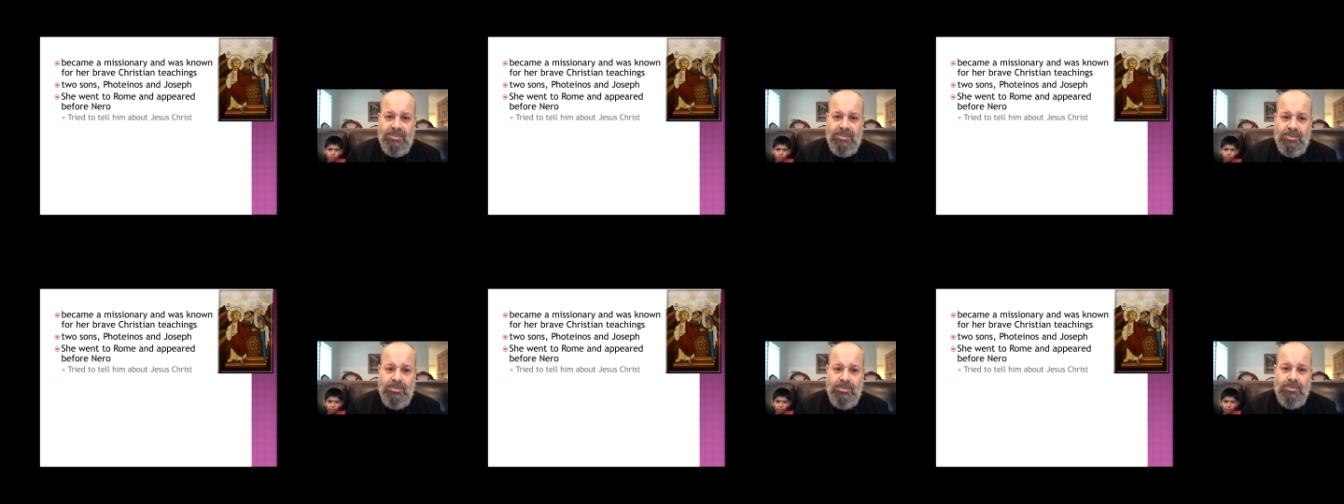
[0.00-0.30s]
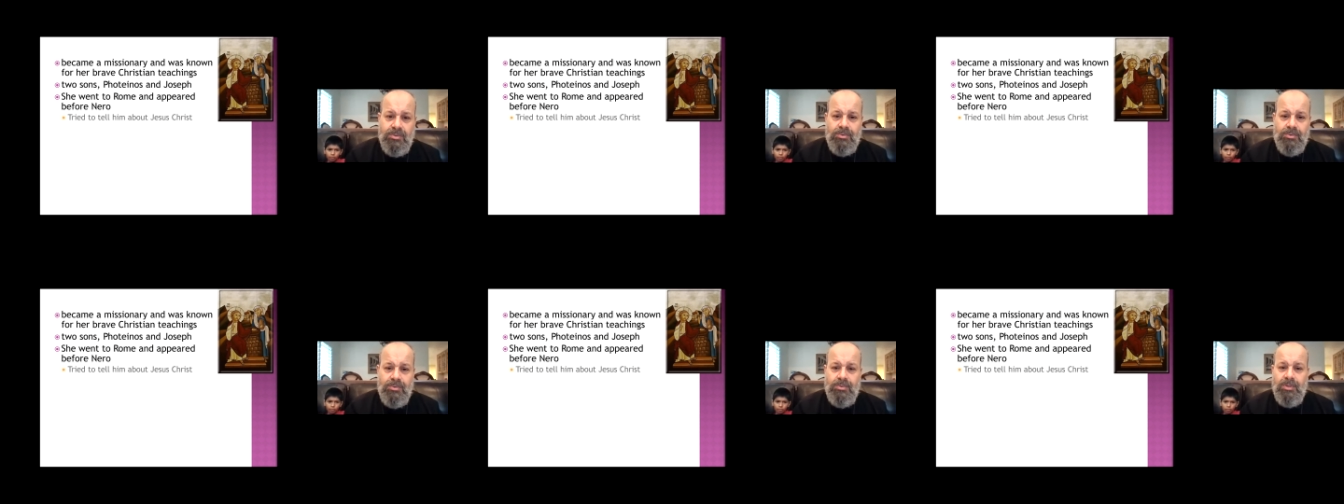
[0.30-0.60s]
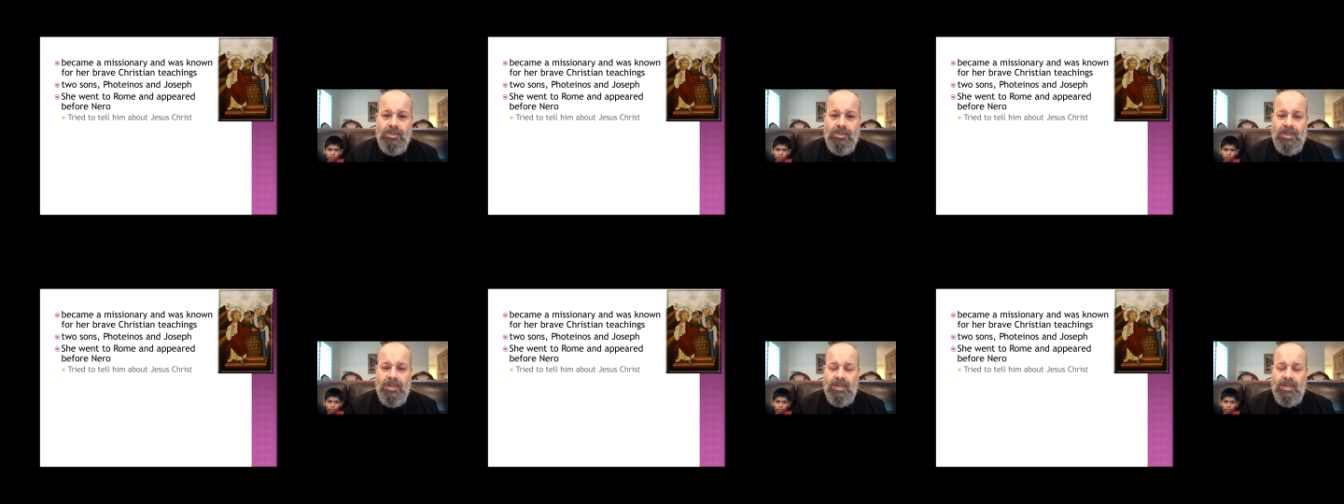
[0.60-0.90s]
to
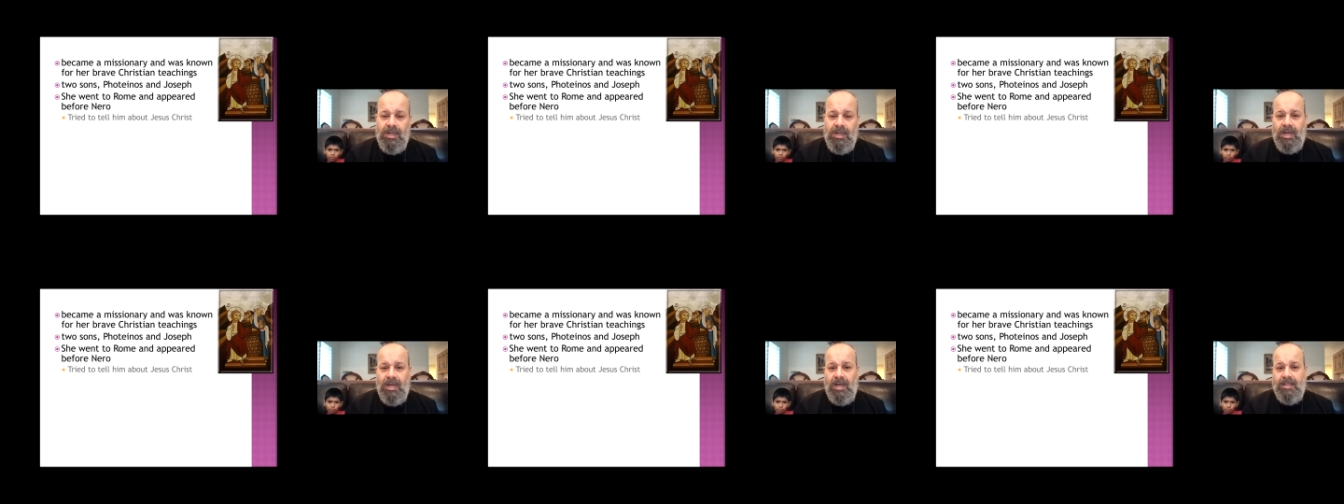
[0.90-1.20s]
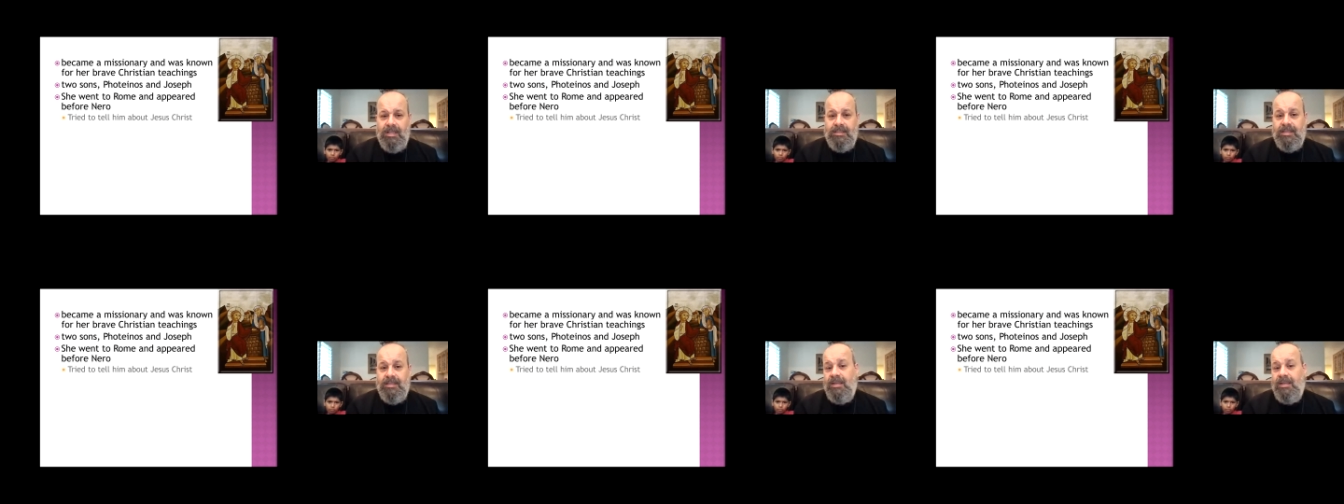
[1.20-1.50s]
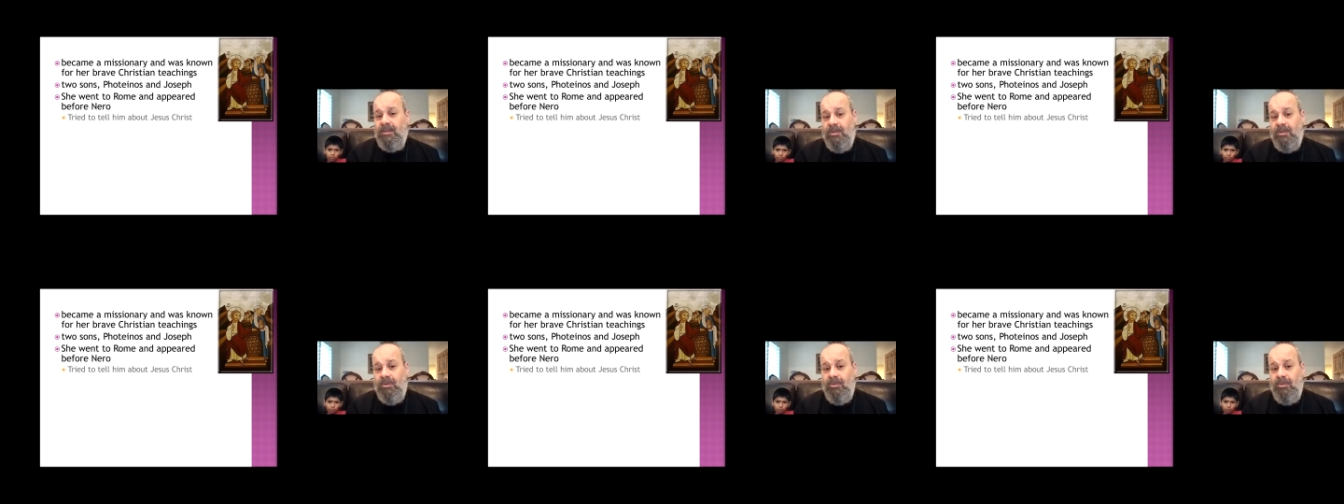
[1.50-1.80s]
uh,
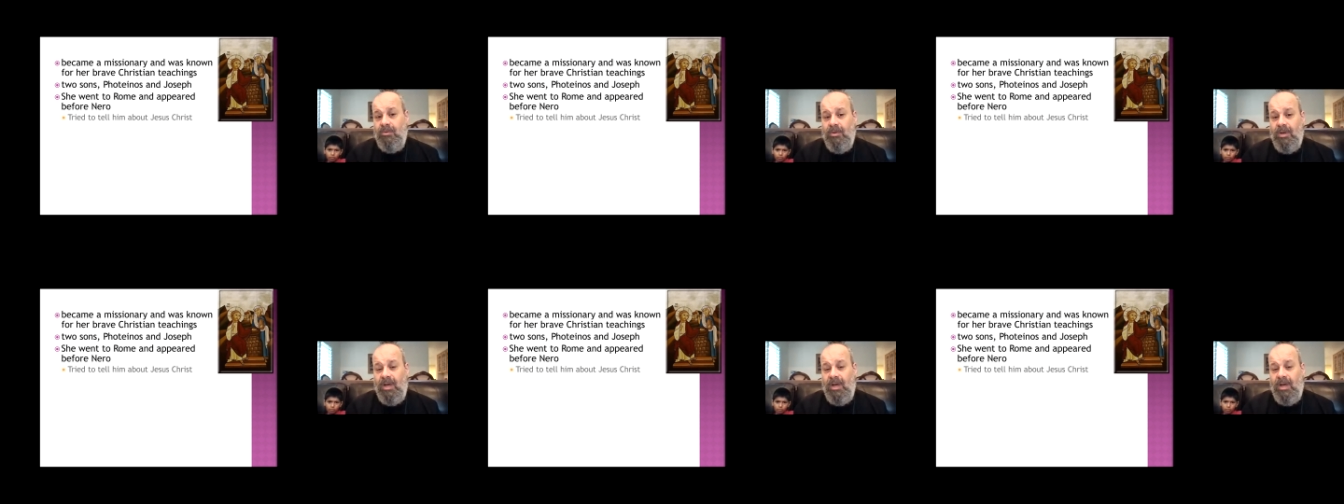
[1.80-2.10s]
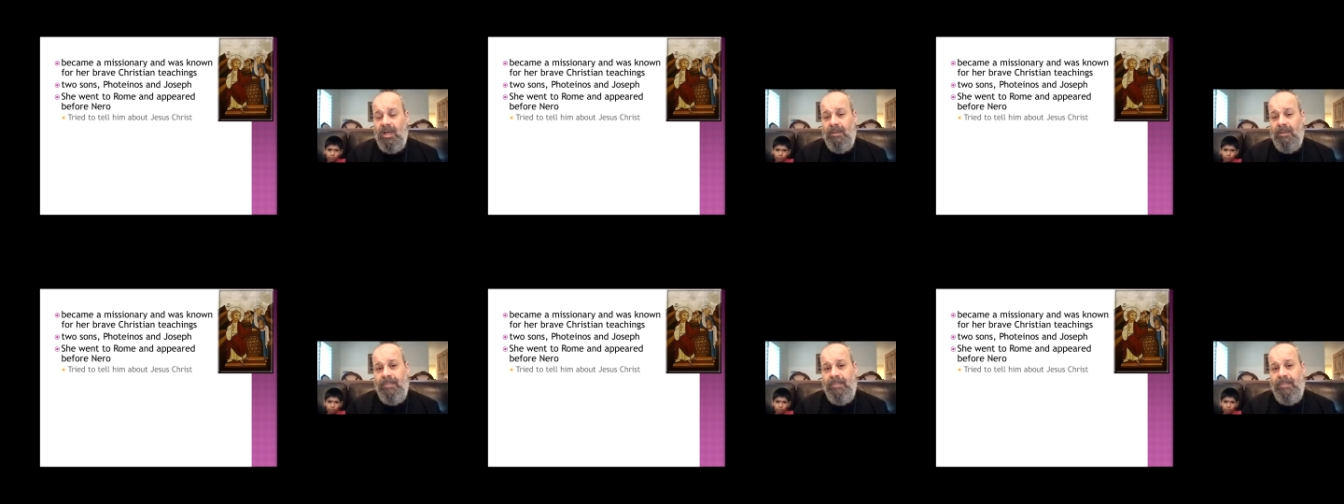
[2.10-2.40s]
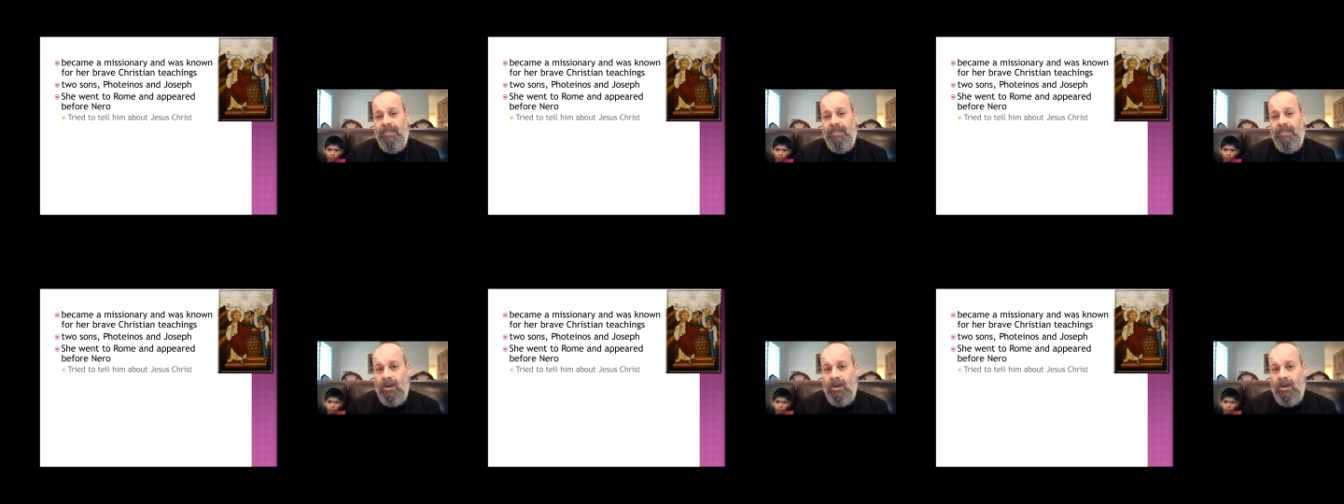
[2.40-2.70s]
tell you
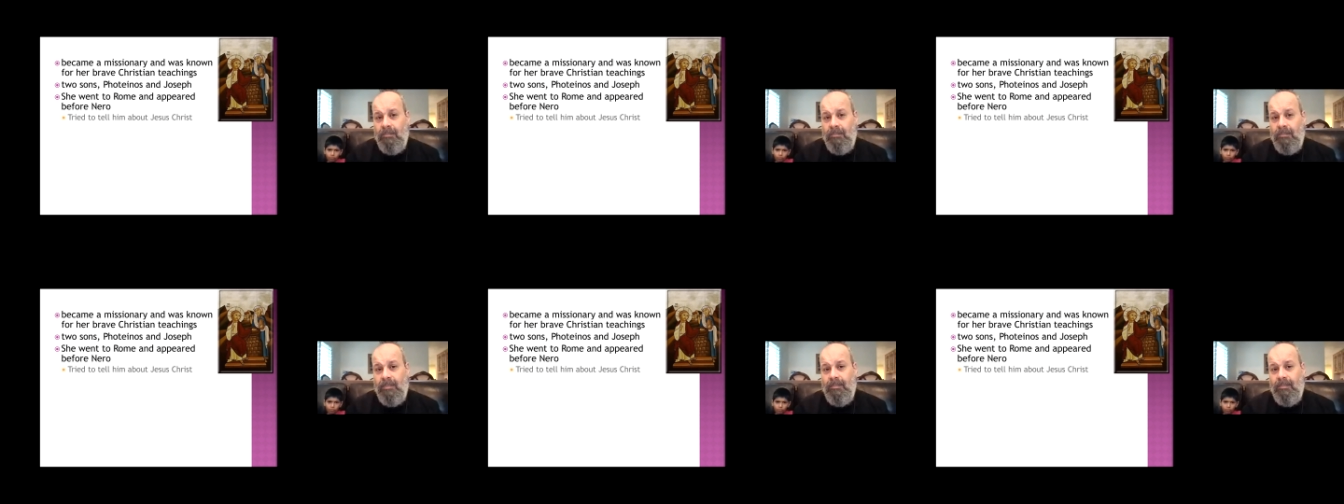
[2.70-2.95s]
about our,